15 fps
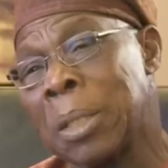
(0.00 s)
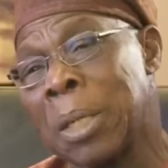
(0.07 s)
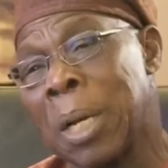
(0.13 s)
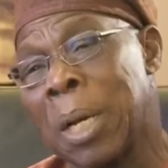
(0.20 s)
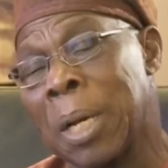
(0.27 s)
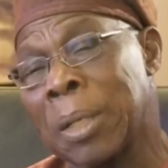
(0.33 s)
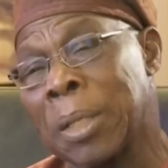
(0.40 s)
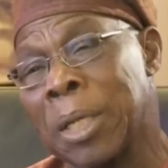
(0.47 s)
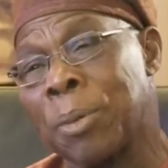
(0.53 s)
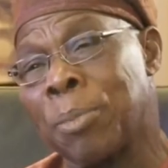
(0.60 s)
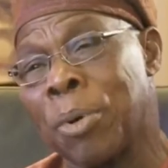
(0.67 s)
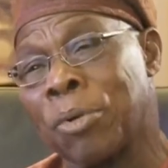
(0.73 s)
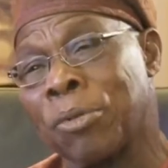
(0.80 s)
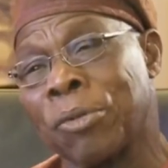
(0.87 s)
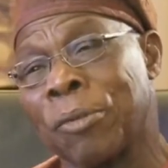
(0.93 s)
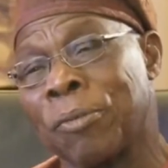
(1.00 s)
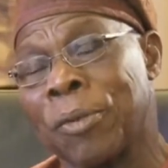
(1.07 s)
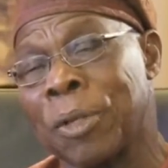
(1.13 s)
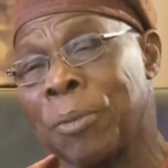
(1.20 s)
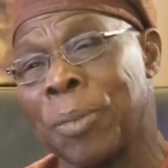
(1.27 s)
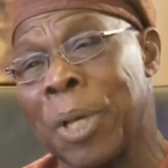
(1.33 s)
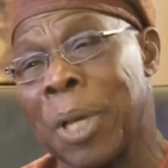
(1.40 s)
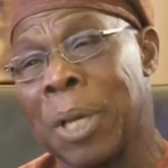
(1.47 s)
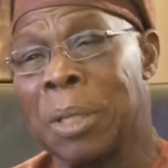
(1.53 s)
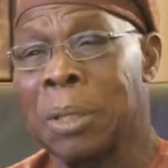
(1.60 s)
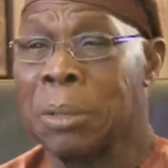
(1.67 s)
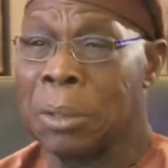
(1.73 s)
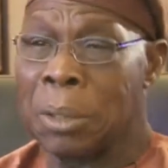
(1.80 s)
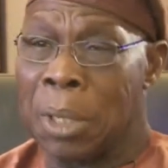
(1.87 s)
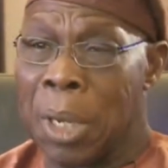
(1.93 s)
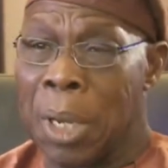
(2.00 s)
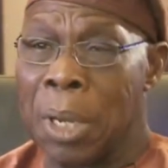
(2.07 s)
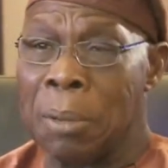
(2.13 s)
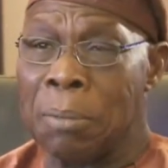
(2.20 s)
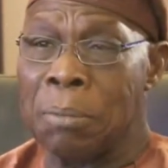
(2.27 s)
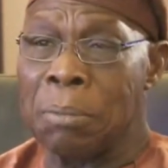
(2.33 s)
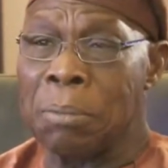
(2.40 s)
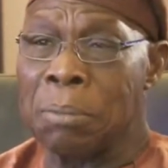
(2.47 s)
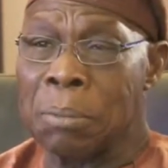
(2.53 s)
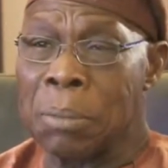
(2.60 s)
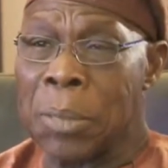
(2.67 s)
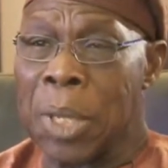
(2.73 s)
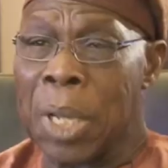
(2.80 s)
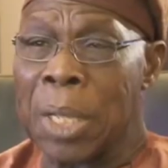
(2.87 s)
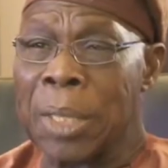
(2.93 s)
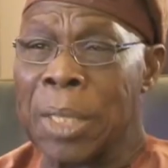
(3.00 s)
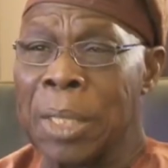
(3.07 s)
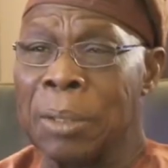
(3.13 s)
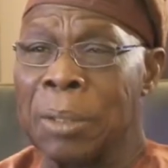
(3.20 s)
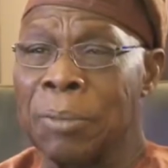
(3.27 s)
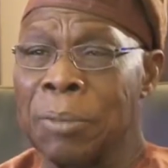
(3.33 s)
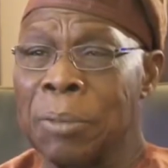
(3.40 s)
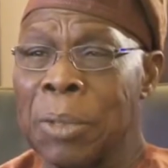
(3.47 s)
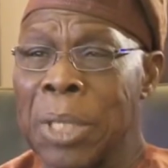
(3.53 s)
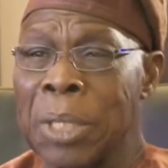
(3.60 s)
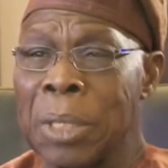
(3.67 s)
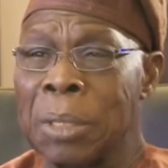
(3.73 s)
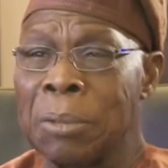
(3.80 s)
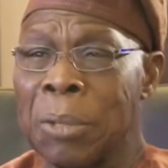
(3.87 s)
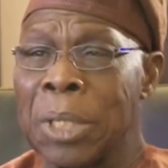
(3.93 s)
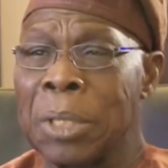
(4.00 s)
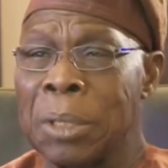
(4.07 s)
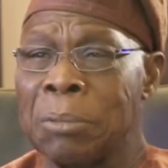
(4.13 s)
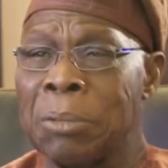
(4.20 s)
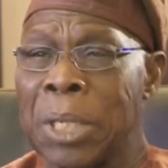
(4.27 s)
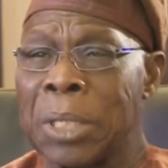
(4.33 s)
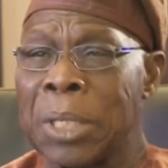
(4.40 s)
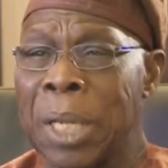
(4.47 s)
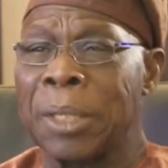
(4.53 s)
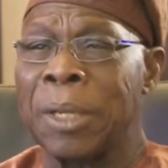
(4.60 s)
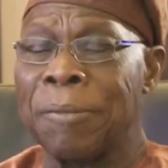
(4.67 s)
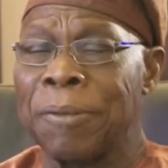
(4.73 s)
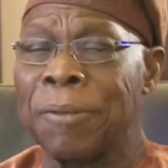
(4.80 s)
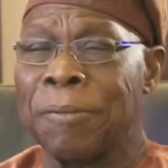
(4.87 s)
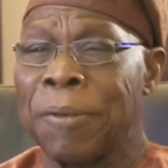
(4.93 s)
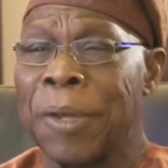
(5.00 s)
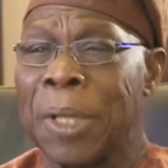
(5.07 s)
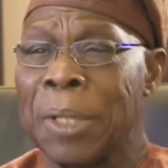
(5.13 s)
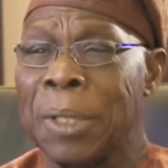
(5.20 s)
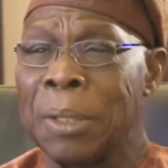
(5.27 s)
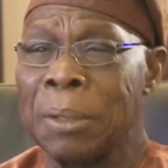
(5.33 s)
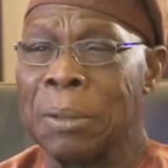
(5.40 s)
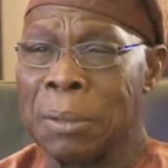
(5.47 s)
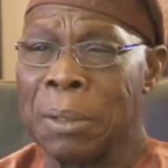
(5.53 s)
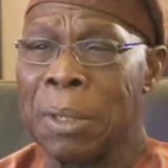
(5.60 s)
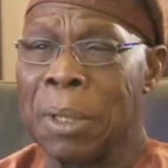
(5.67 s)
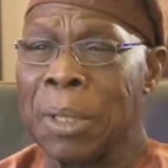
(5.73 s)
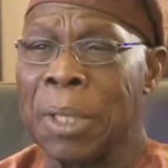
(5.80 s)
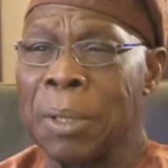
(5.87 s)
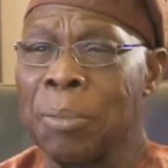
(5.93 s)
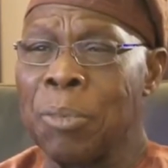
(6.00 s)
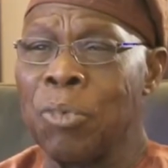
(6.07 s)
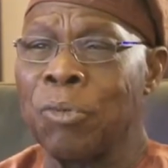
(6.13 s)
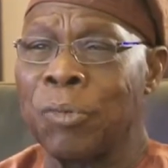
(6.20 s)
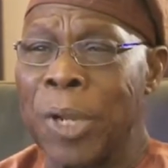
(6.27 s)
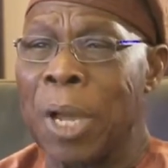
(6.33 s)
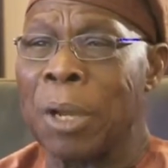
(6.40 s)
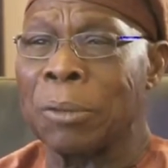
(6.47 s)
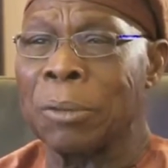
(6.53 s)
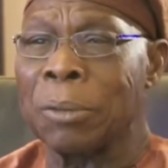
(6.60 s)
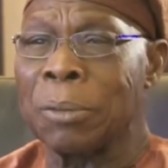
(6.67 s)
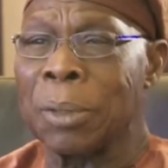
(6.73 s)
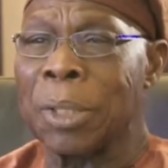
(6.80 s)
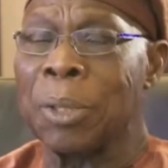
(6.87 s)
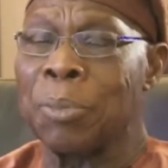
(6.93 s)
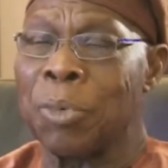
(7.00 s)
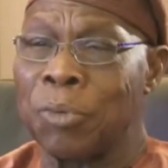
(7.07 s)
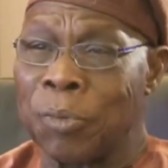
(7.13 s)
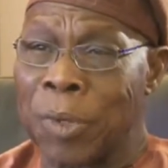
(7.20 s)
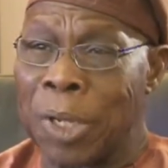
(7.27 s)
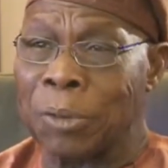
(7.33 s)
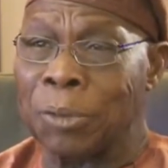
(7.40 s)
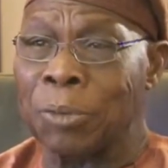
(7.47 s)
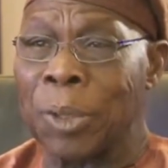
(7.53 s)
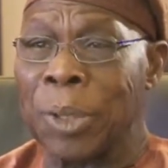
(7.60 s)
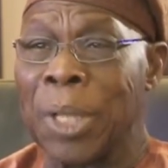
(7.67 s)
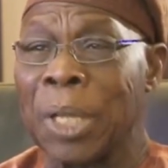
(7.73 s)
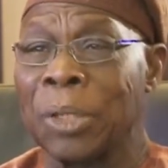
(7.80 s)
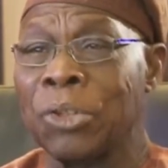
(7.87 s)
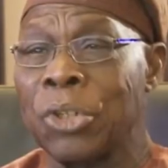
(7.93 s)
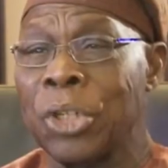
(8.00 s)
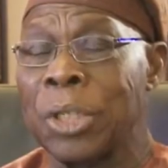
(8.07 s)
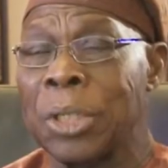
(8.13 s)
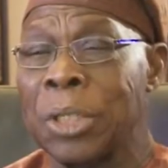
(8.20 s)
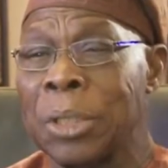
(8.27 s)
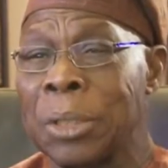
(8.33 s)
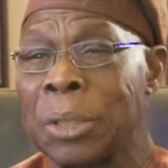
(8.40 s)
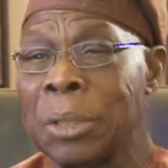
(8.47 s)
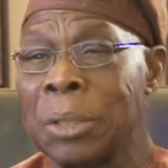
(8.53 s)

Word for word: uh, neighbors of Libya, um, when, when, when Gaddafi fell, they moved out. They moved out with their training,